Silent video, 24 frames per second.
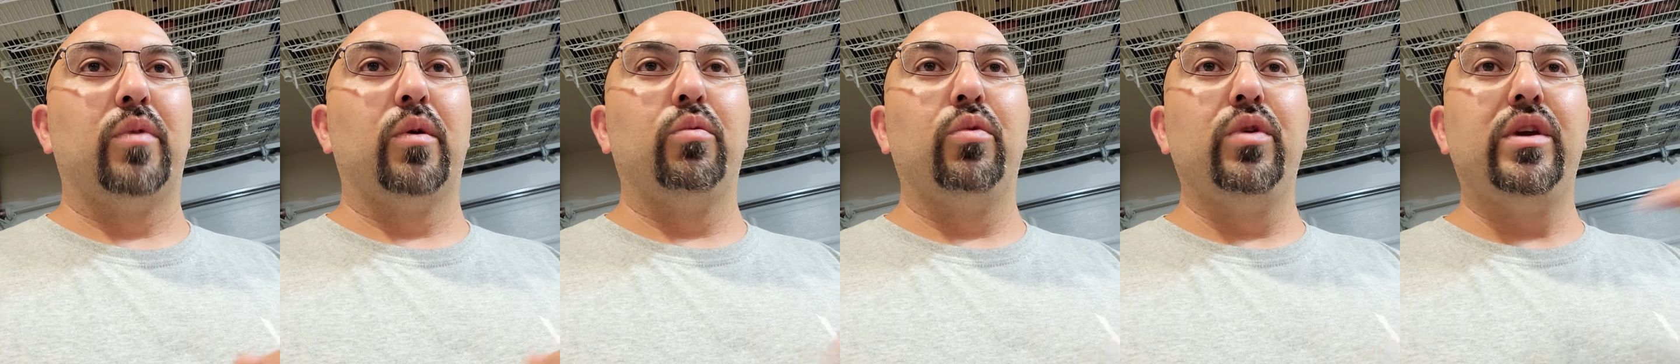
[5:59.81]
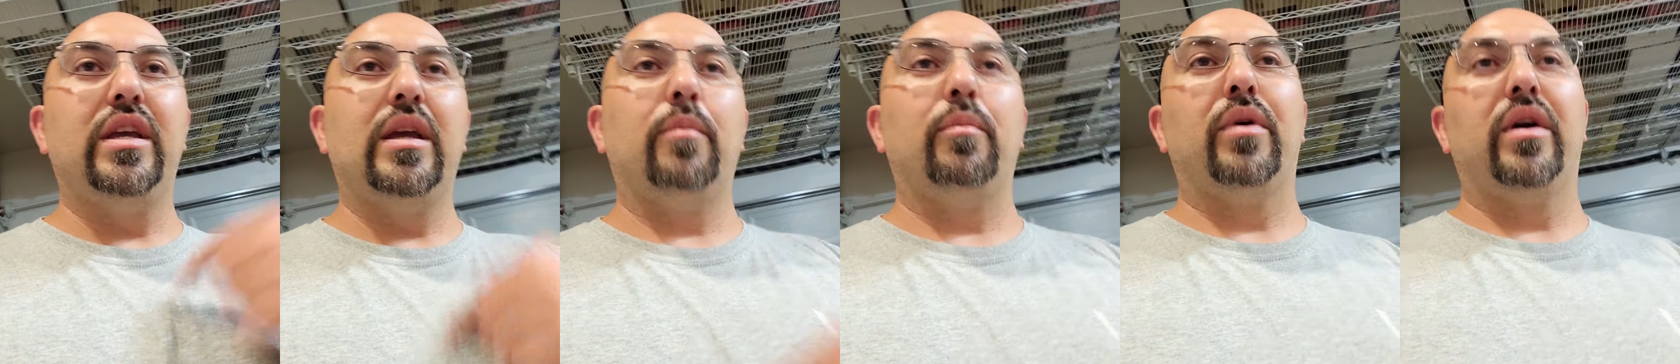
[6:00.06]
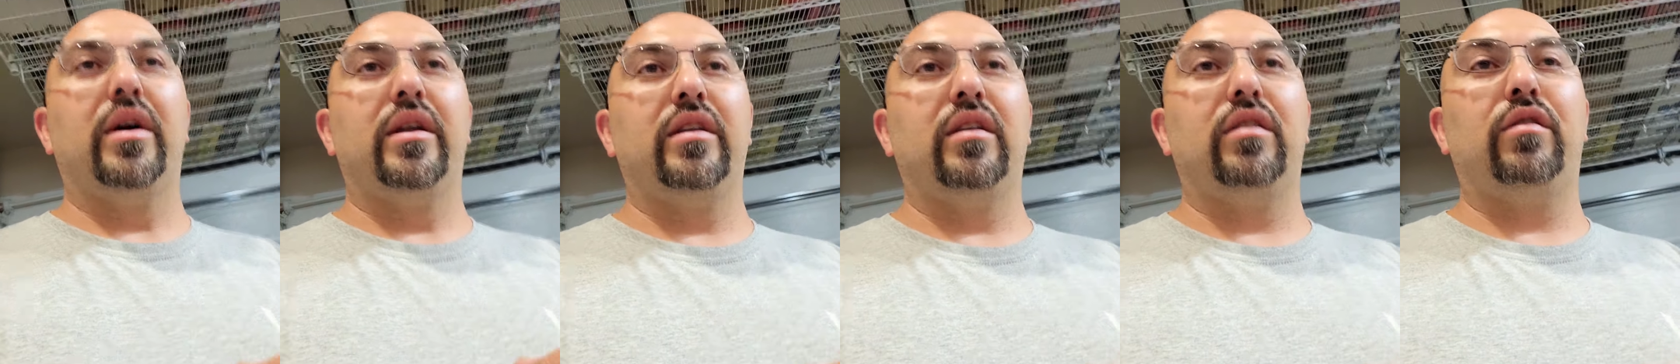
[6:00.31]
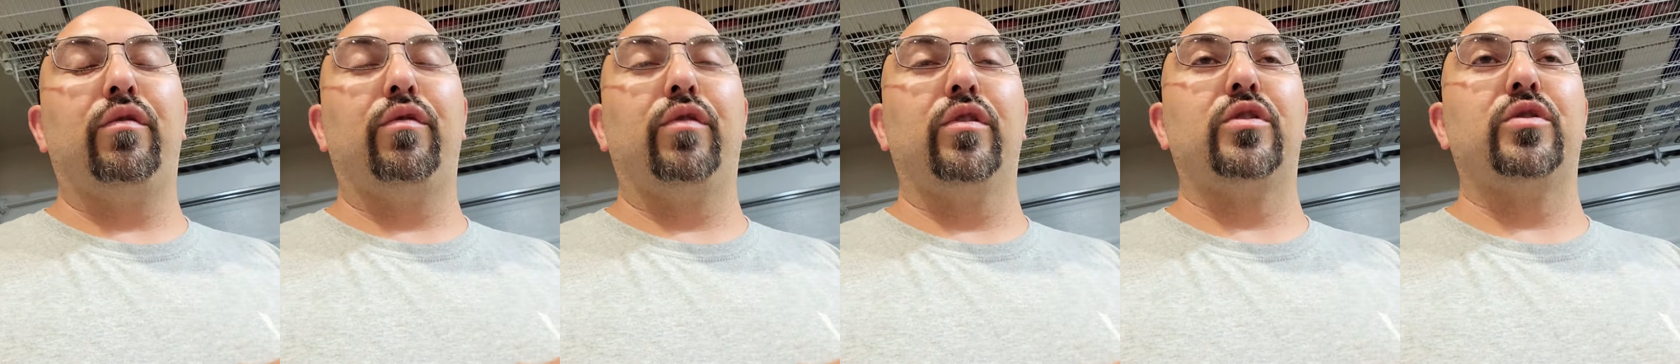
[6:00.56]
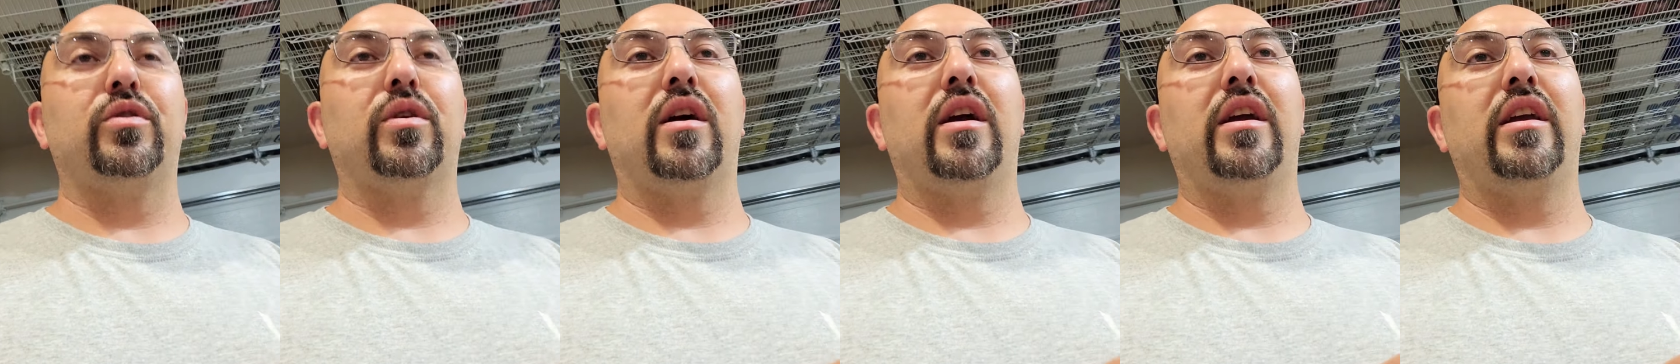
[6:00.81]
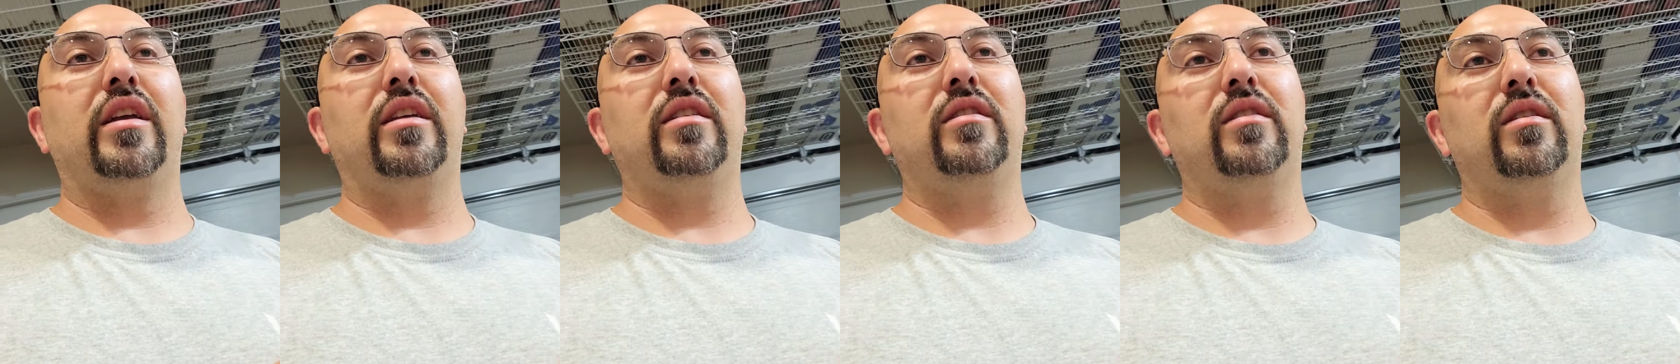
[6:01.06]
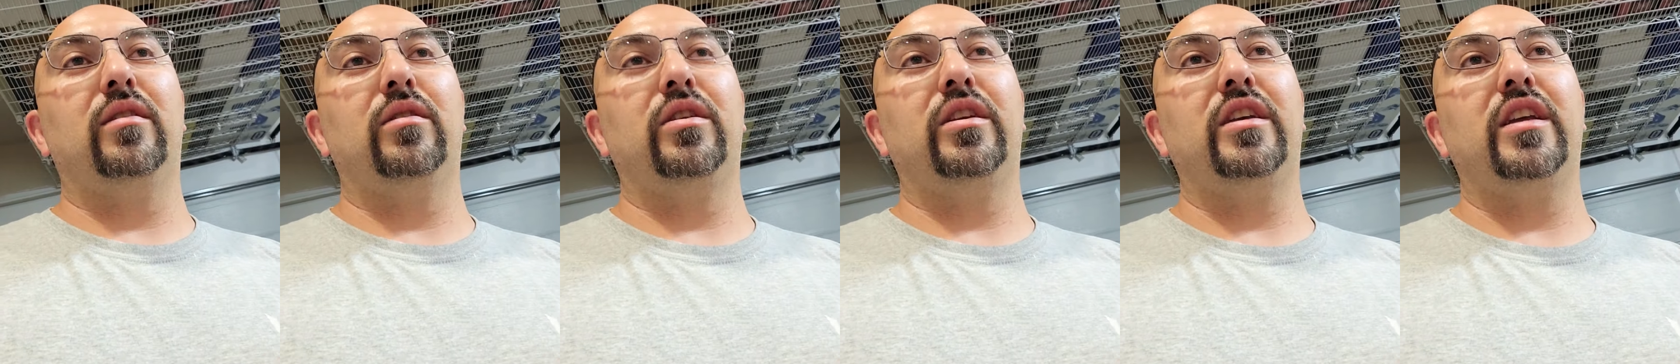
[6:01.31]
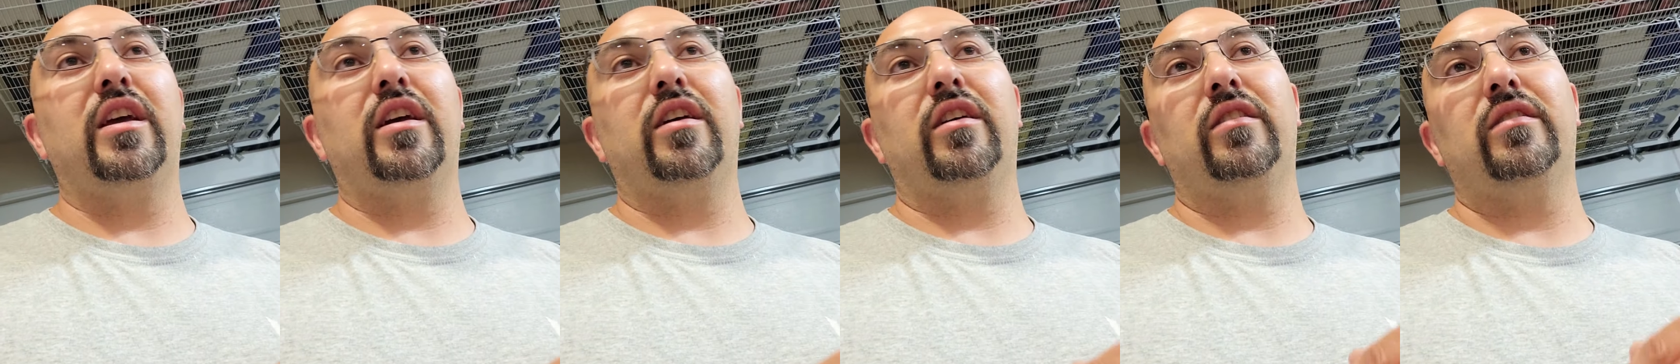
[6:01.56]
but we get punished for trying to
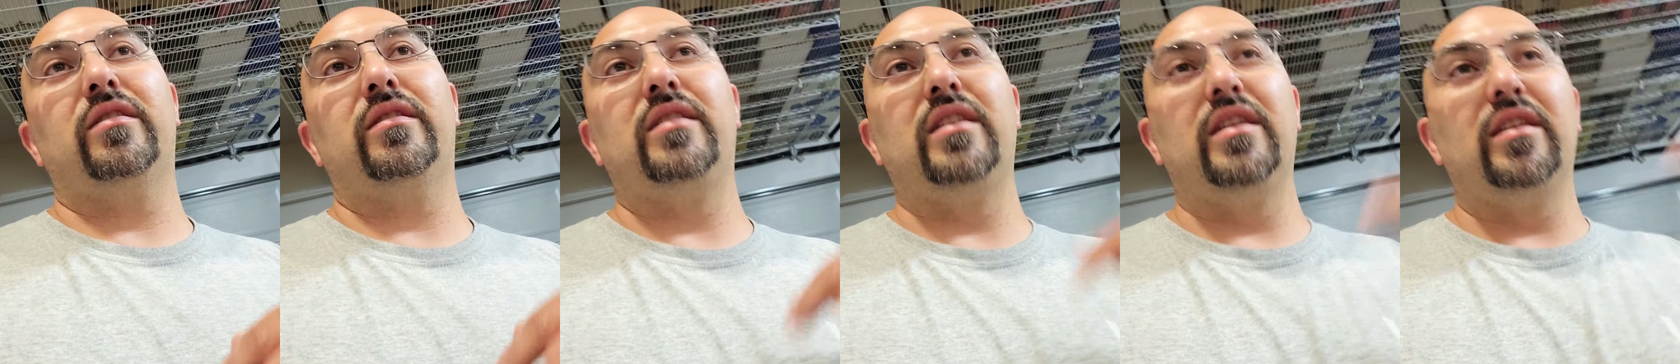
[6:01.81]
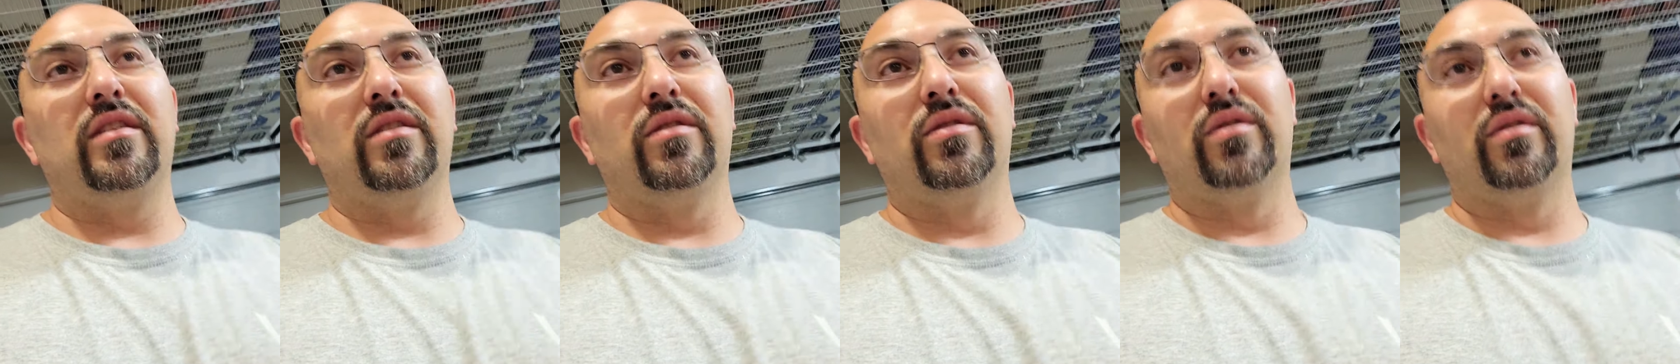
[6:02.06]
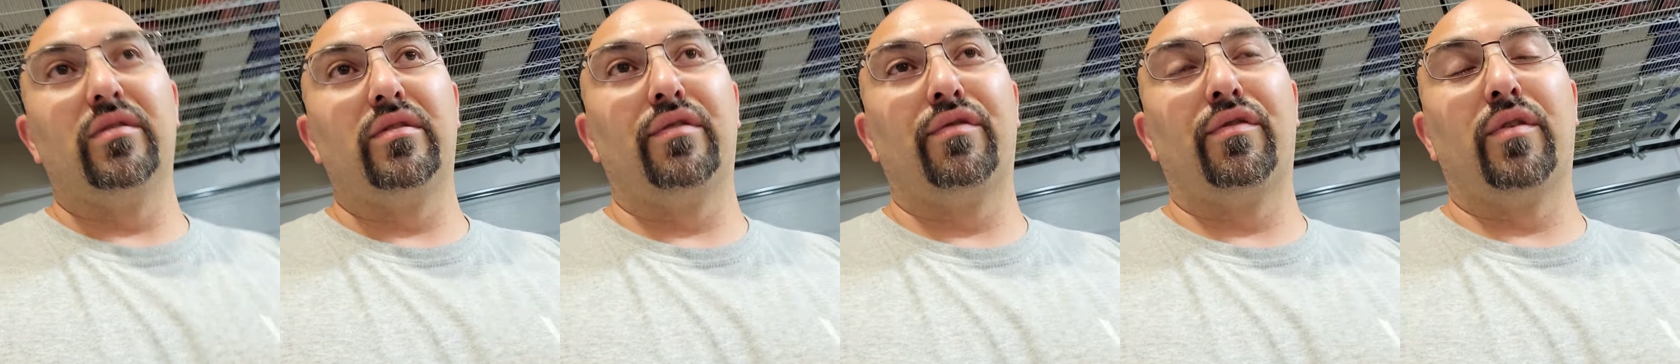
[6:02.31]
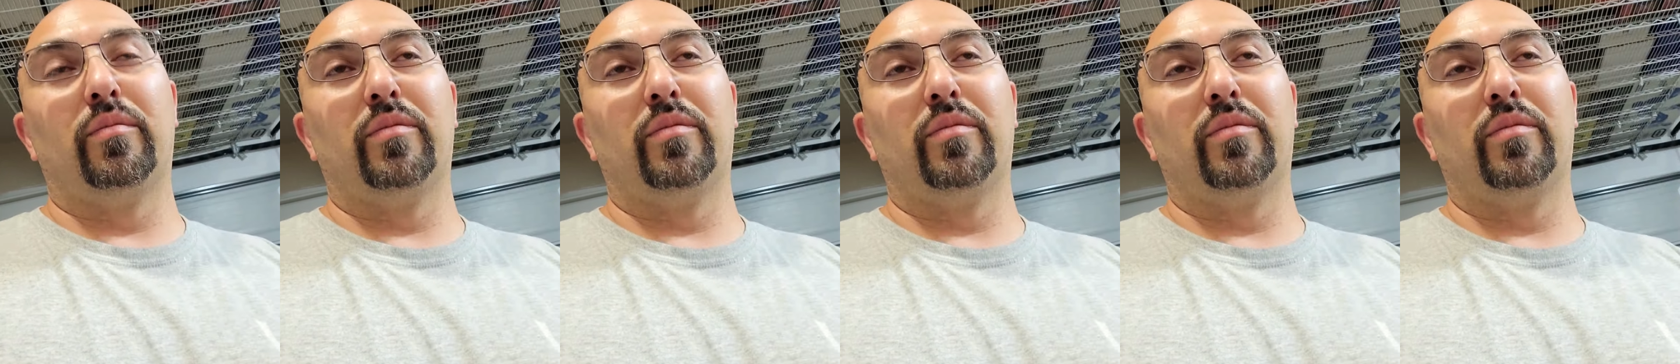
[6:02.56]
get deals